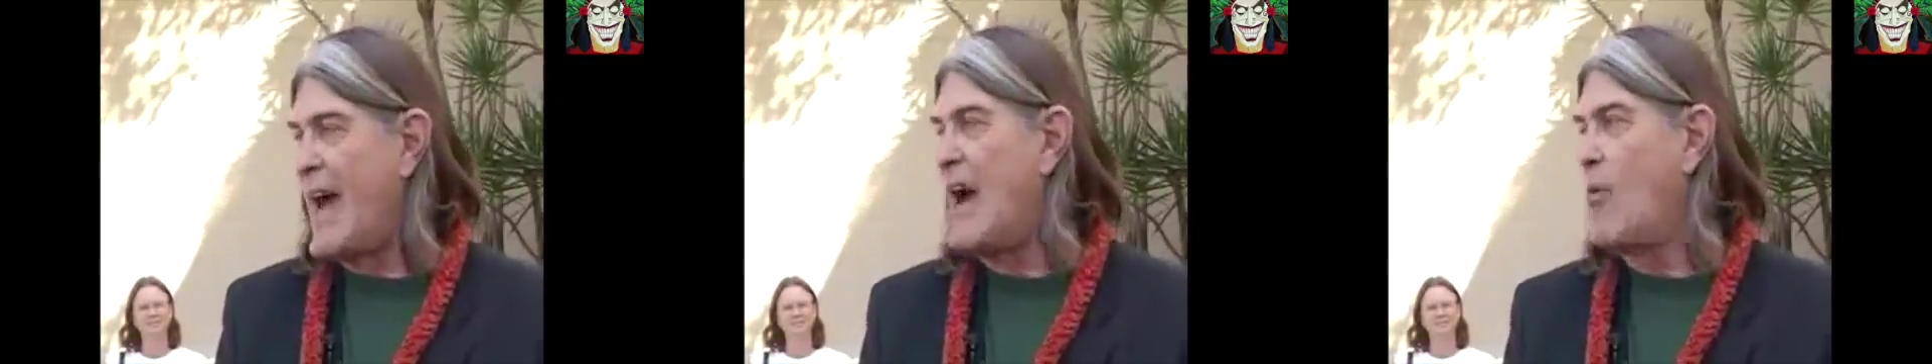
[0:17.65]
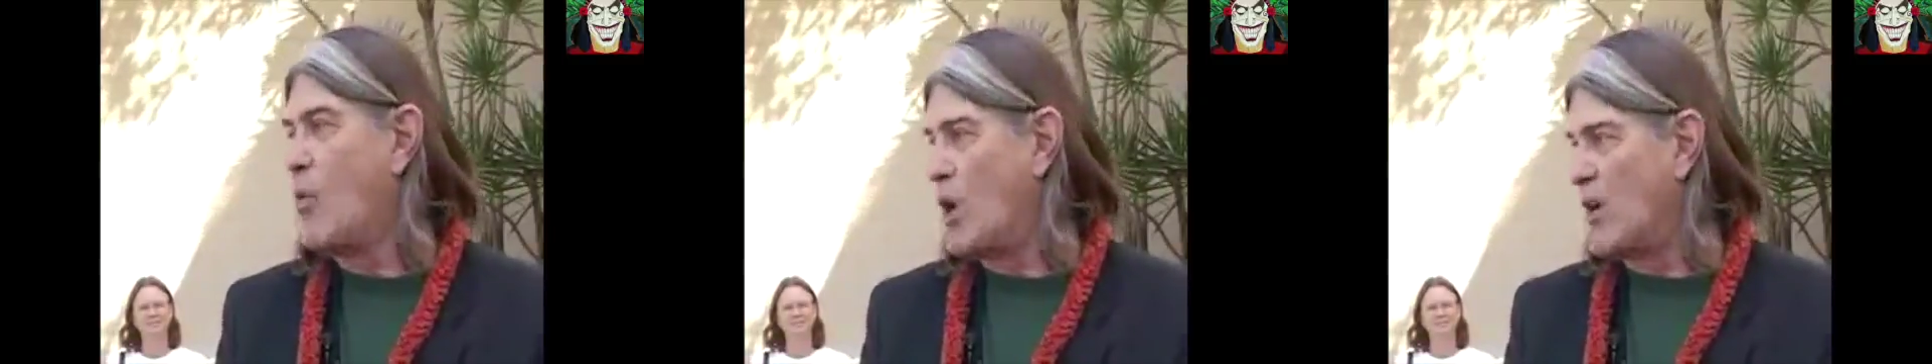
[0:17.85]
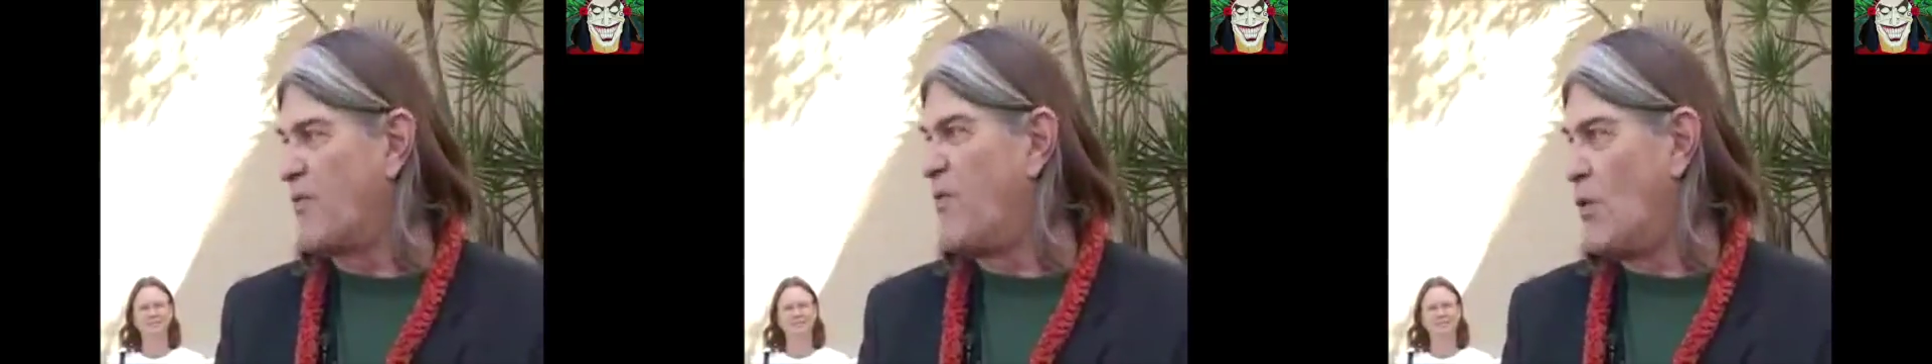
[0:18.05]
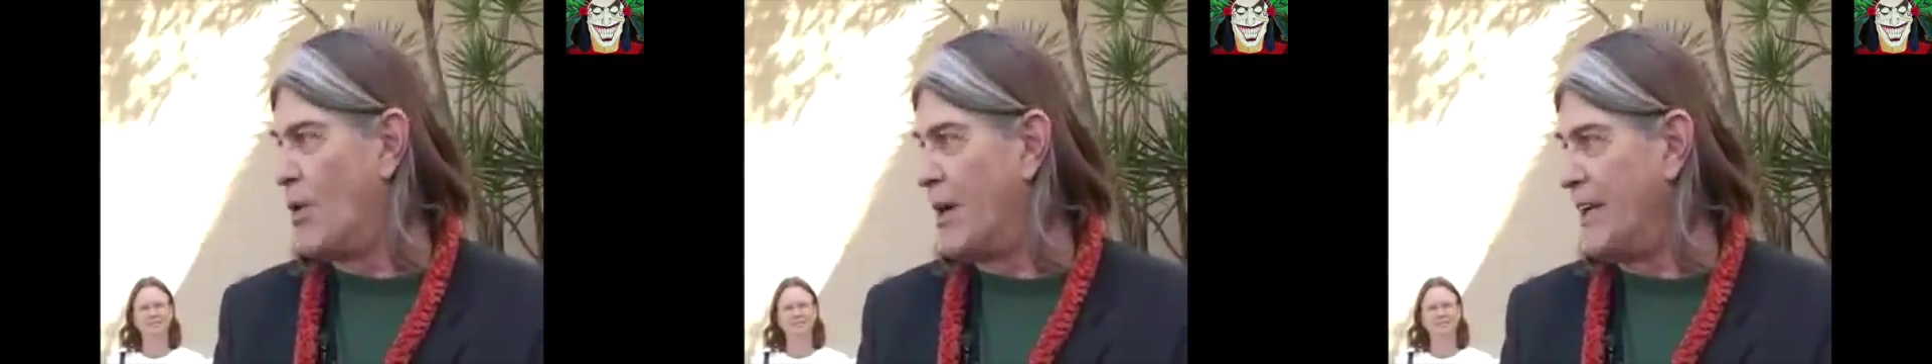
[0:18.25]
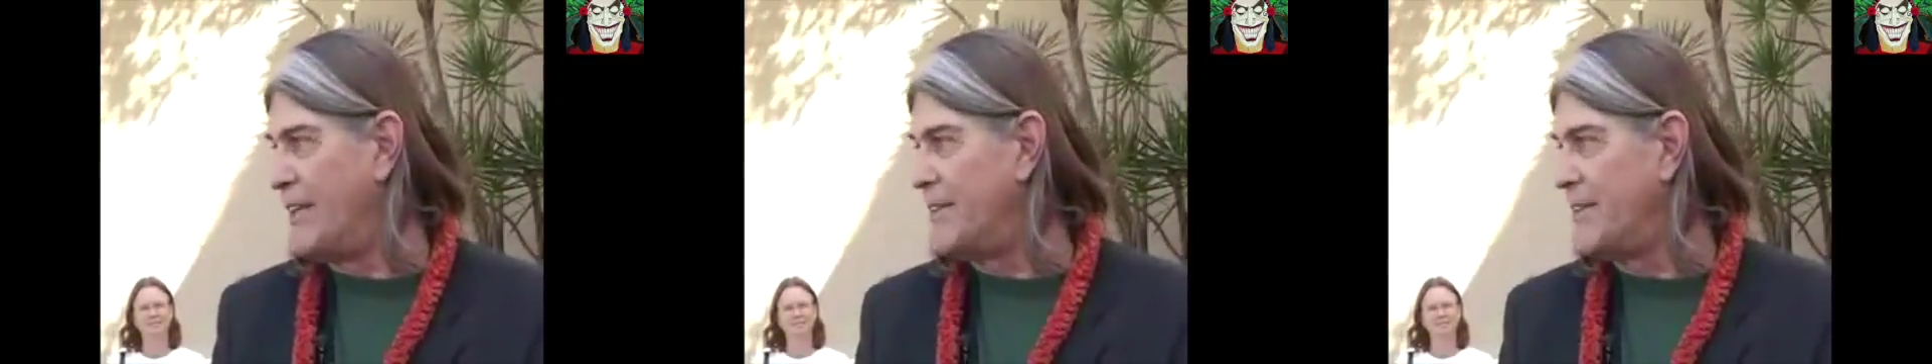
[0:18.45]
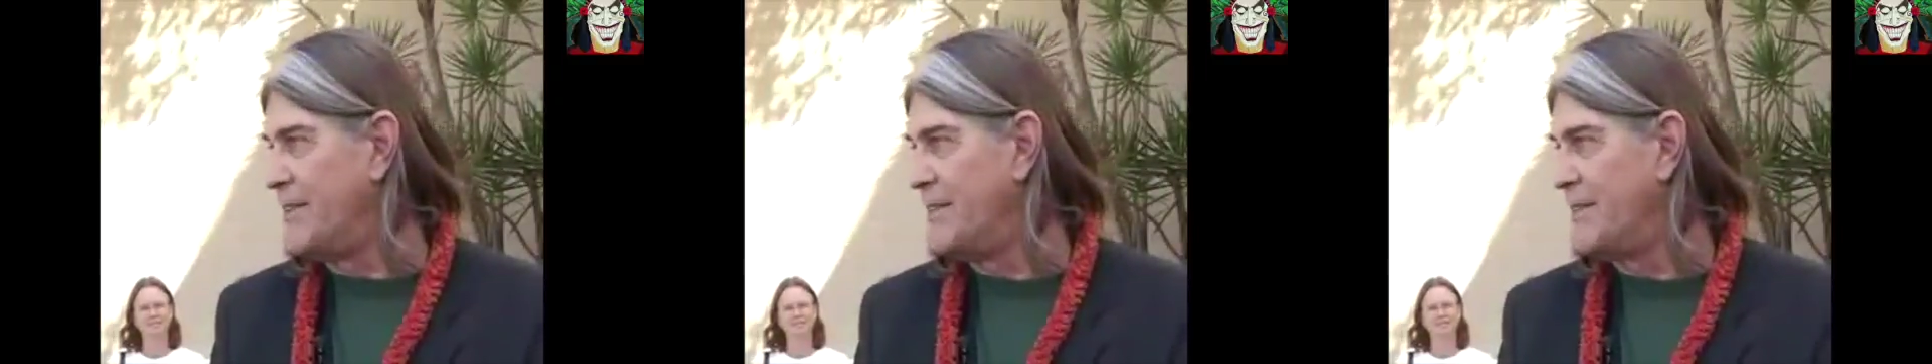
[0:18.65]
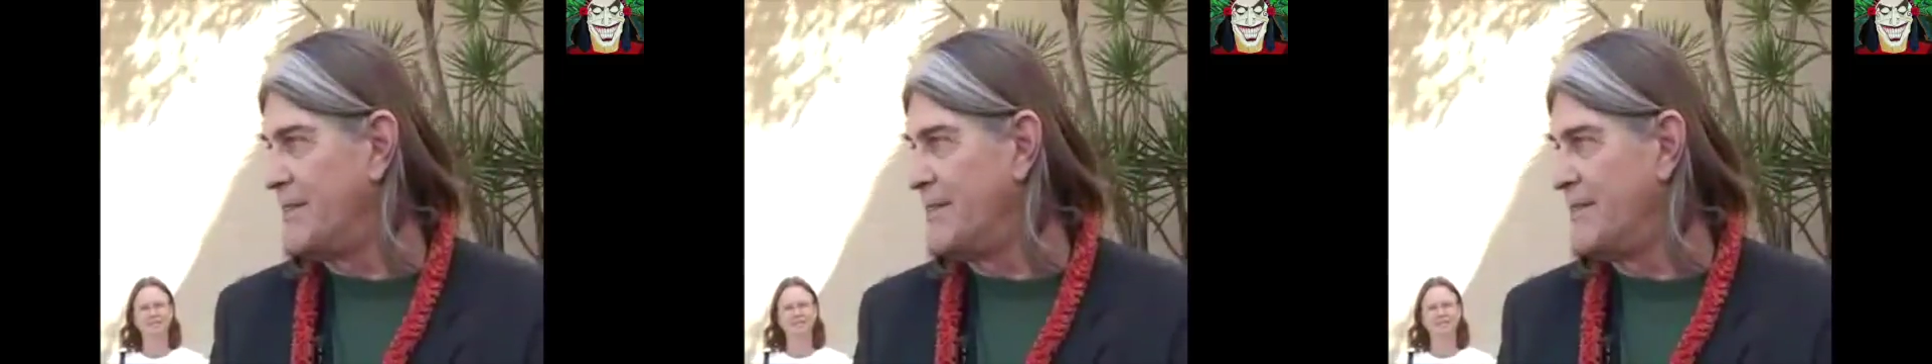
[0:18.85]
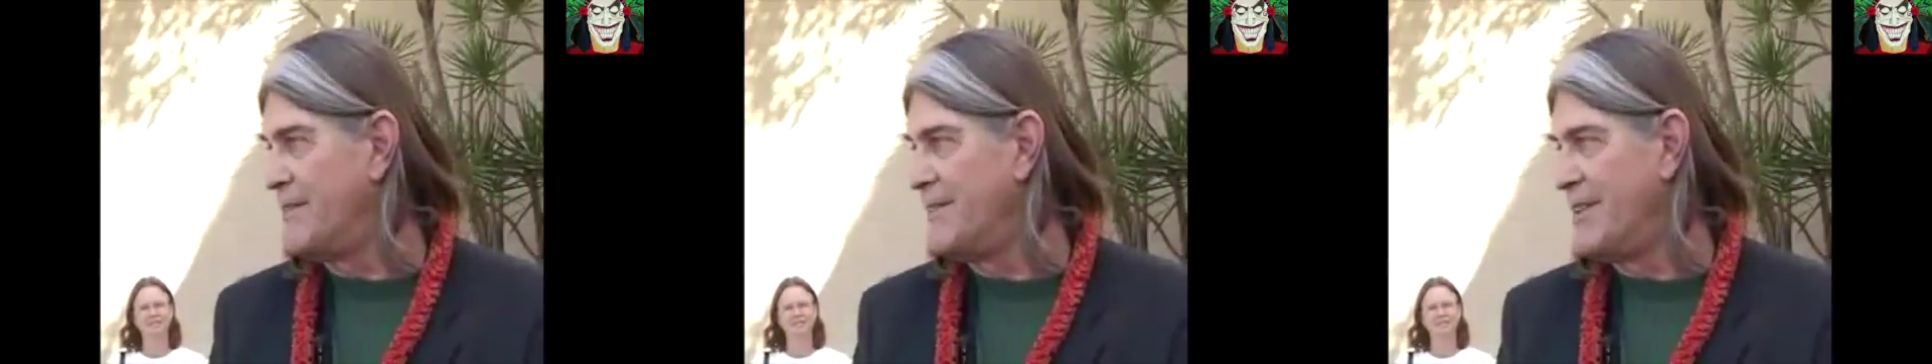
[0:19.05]
I worked for it.
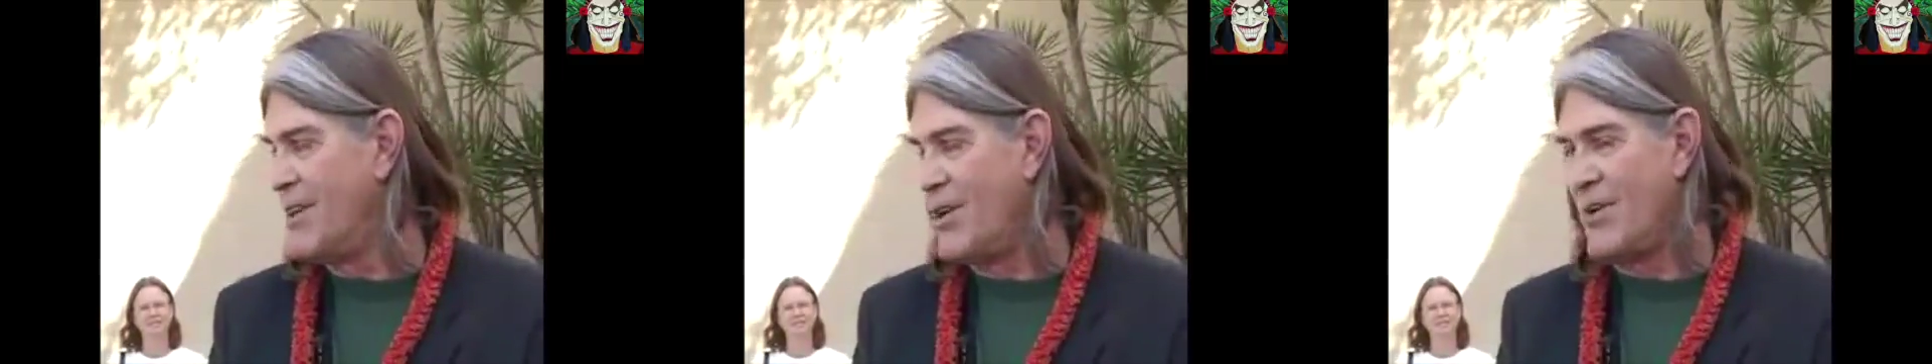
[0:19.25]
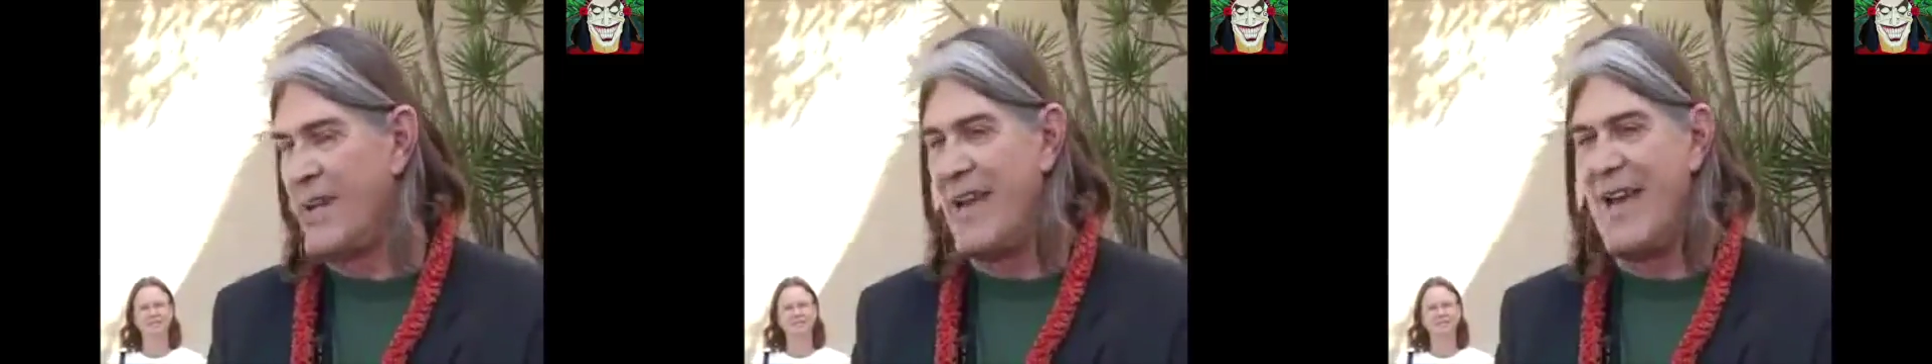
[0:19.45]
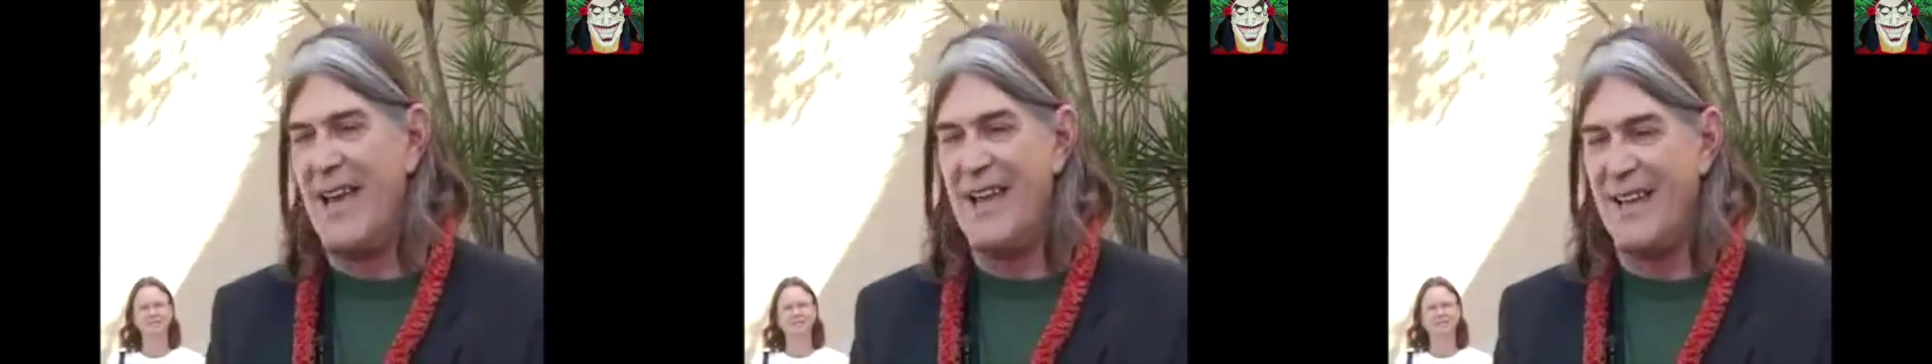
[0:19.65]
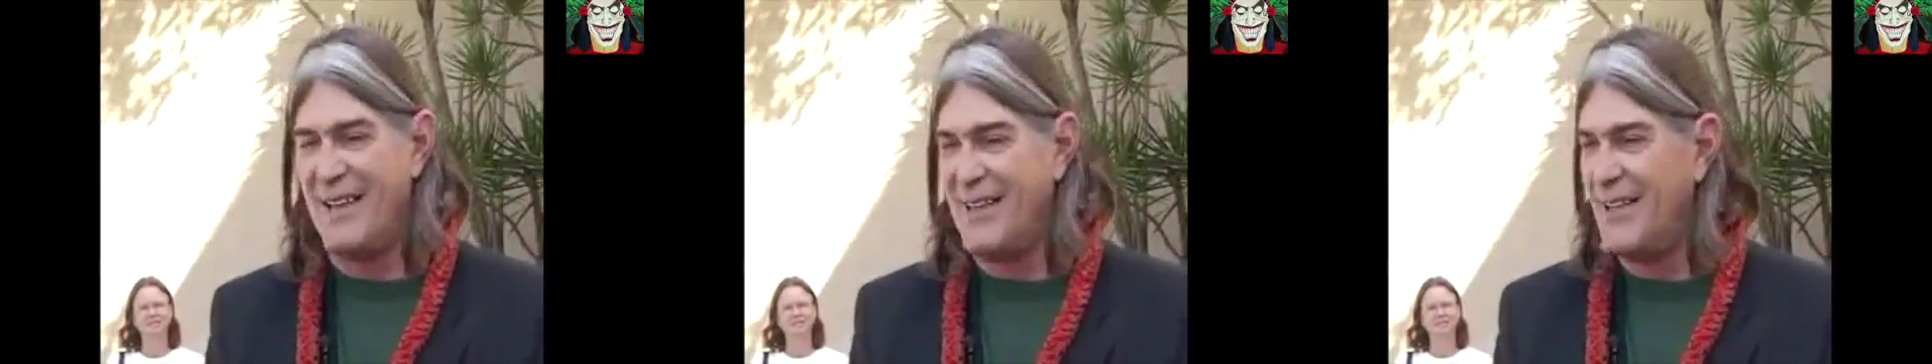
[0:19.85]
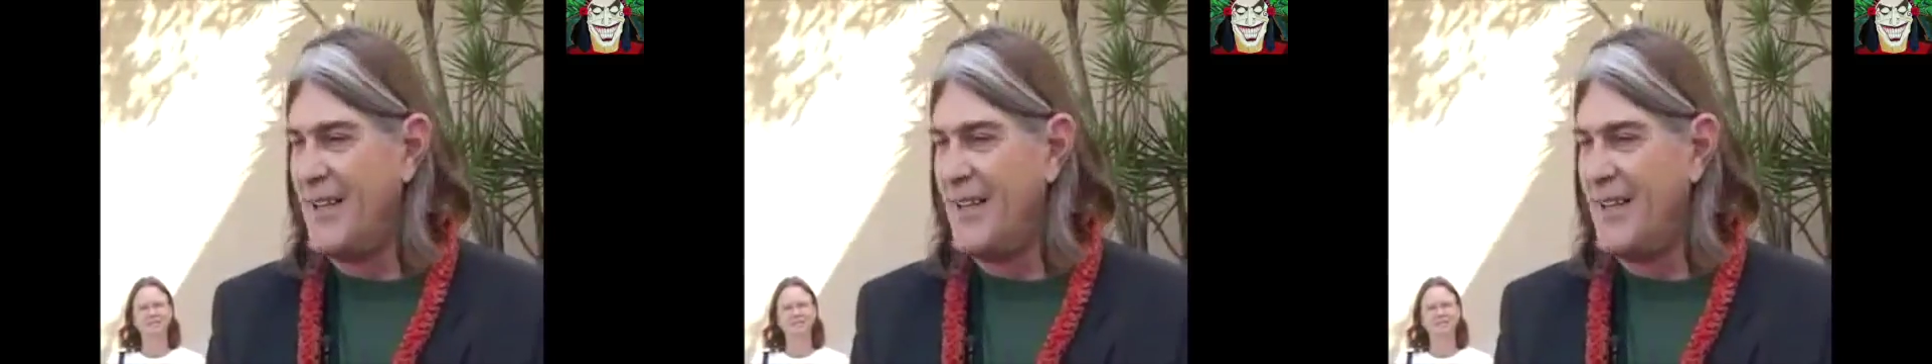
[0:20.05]
And are you okay?